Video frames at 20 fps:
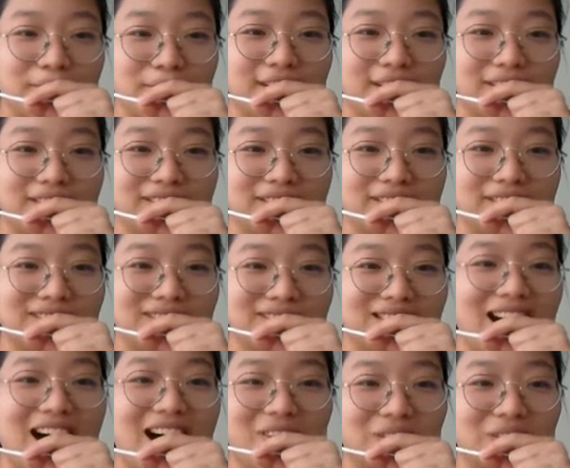but
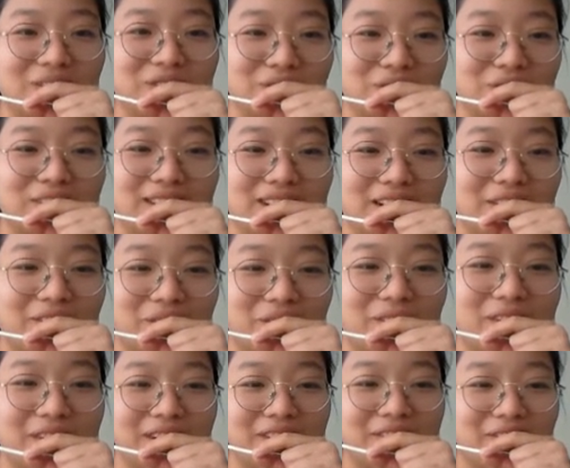now we should
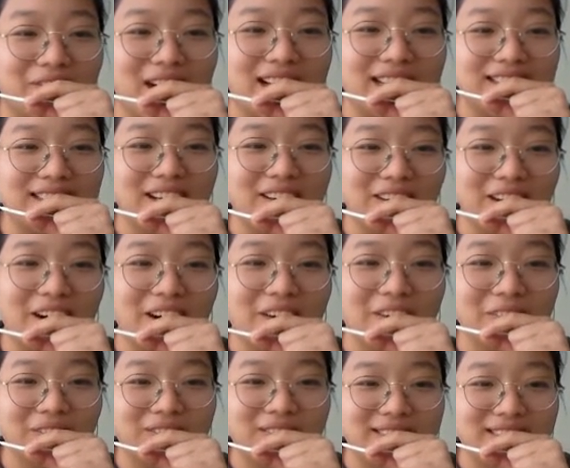really write some
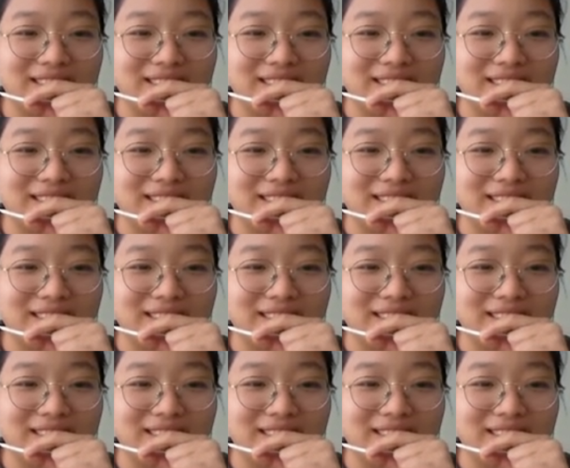code